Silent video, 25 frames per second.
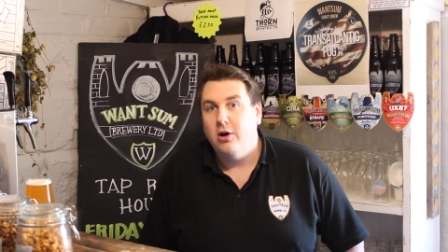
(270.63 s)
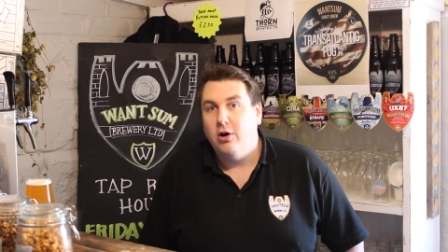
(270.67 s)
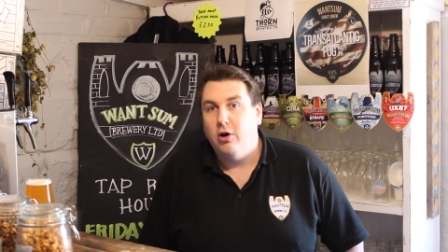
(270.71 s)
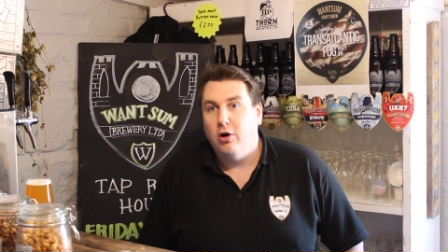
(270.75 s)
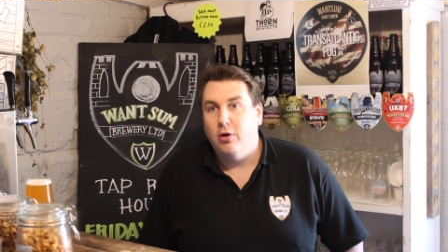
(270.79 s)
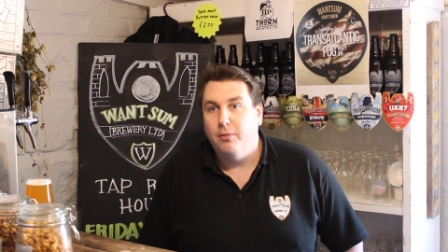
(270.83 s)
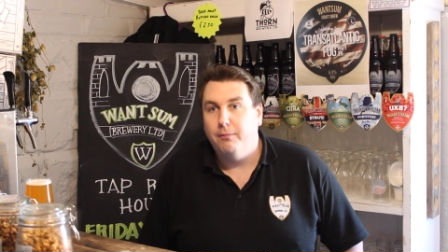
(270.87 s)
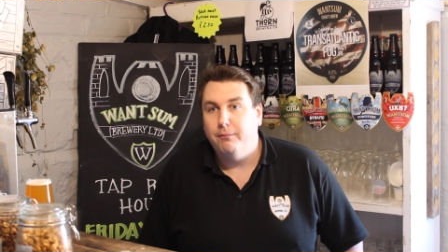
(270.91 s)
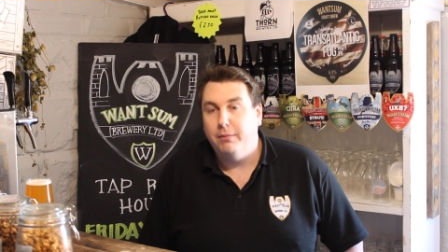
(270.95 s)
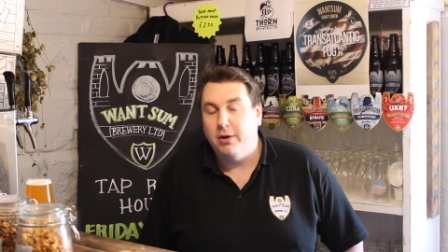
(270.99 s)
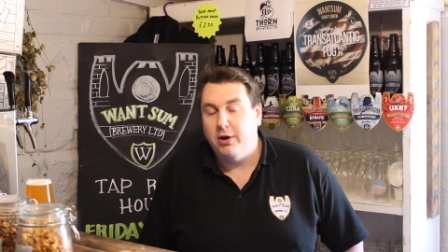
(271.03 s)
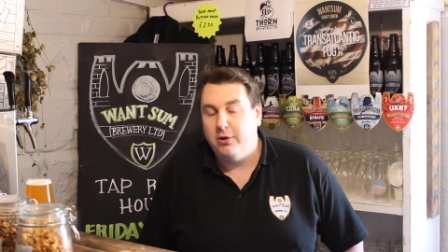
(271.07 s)

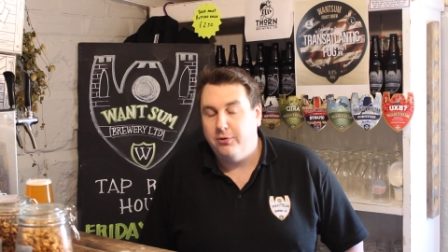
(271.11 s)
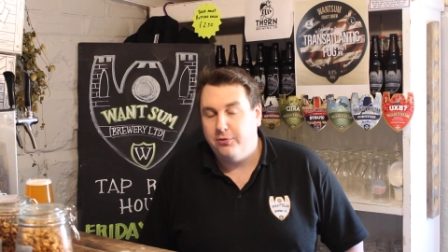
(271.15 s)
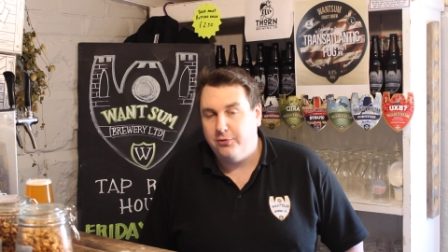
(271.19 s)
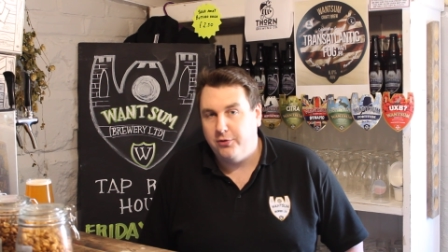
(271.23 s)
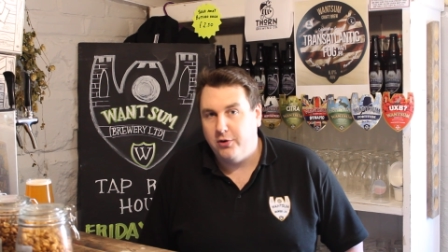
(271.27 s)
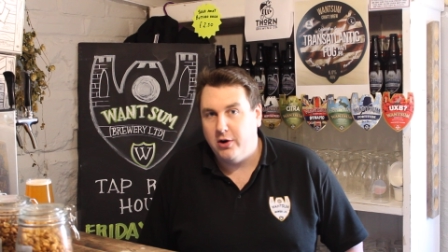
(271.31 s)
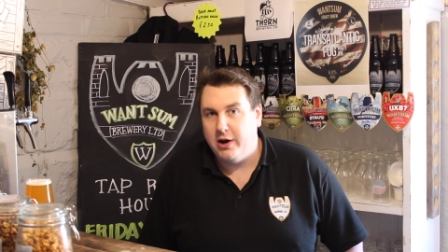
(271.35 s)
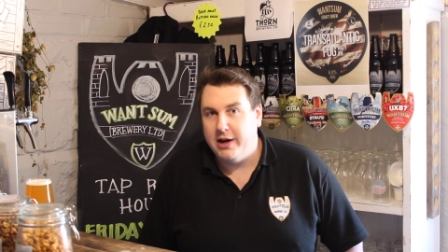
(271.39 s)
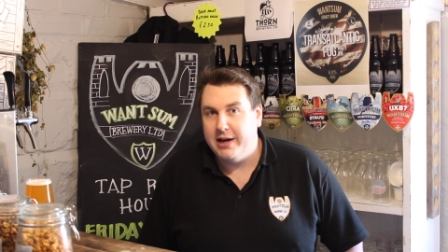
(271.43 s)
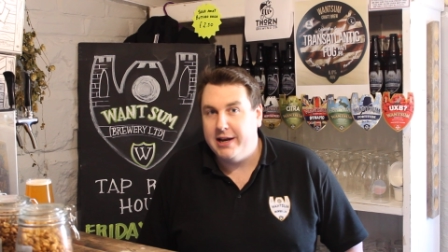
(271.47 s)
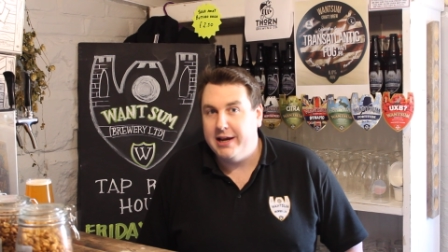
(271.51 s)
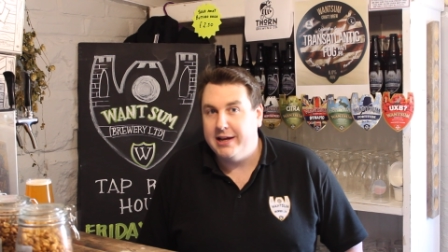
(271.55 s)
on both
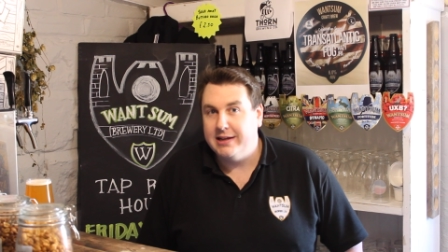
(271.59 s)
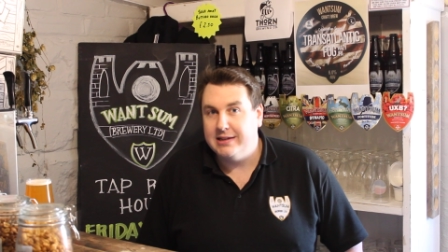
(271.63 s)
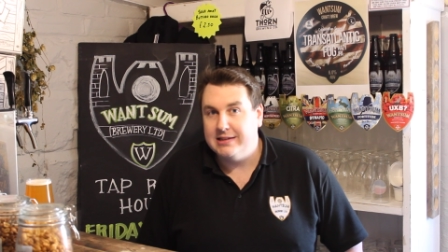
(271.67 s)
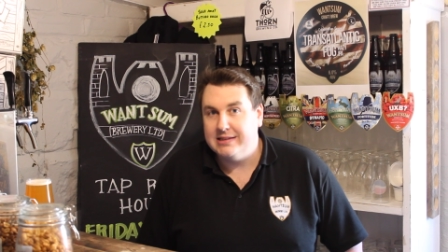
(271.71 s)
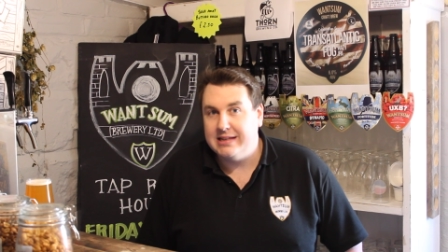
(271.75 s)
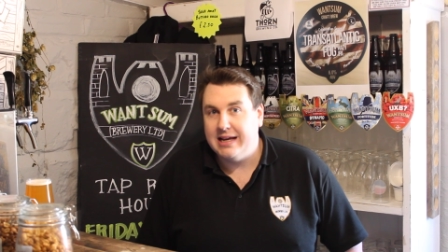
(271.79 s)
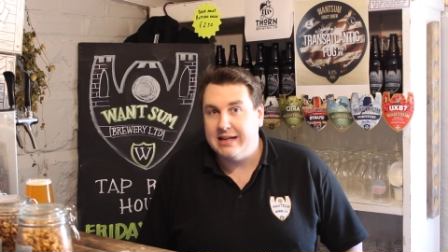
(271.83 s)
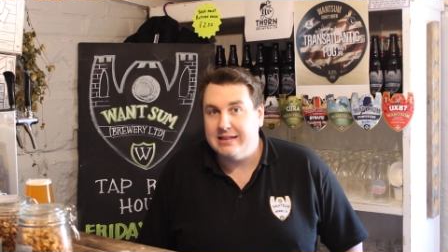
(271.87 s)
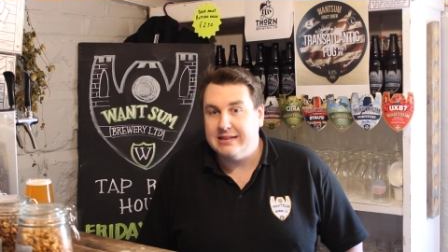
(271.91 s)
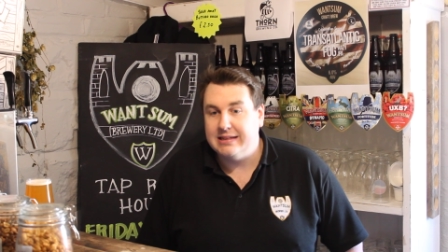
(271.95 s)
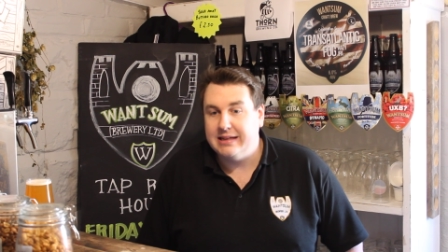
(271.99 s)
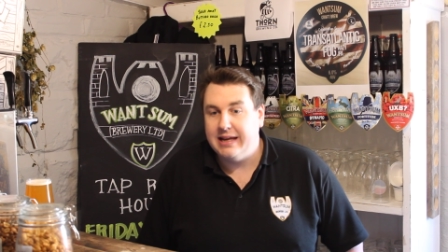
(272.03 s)
Friday and
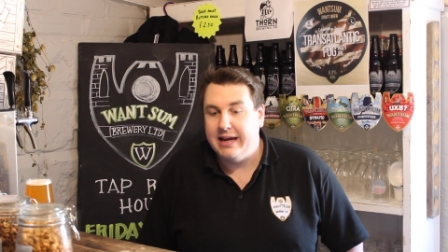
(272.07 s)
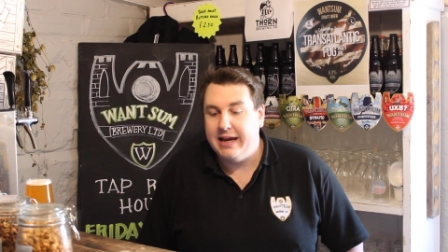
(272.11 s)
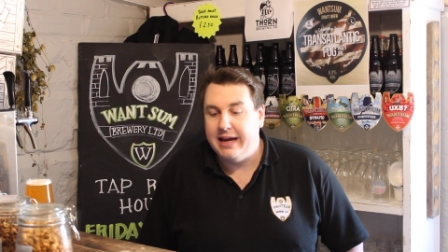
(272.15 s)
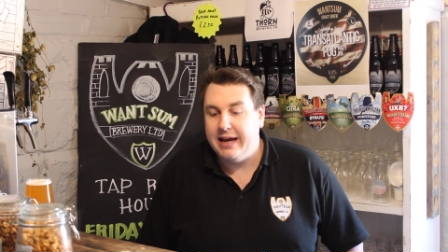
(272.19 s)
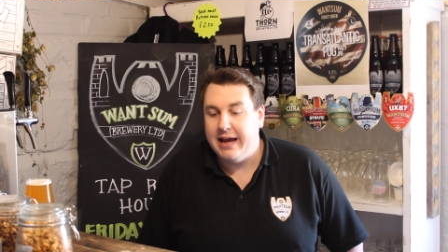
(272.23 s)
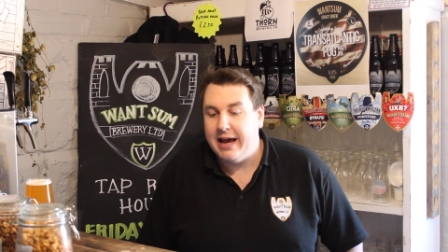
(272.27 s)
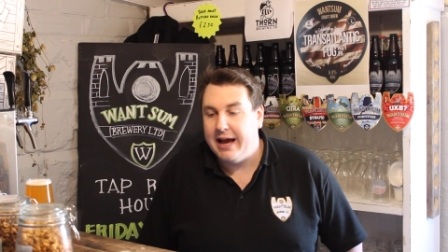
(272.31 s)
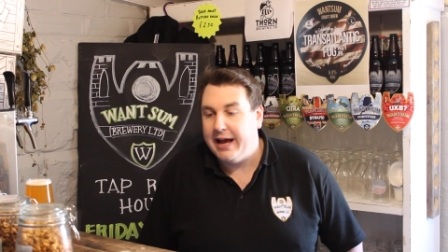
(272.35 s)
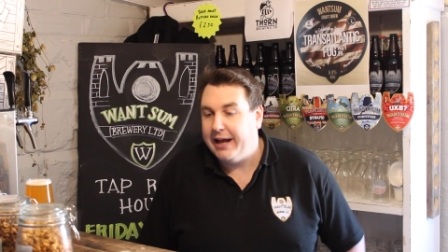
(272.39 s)
Saturday,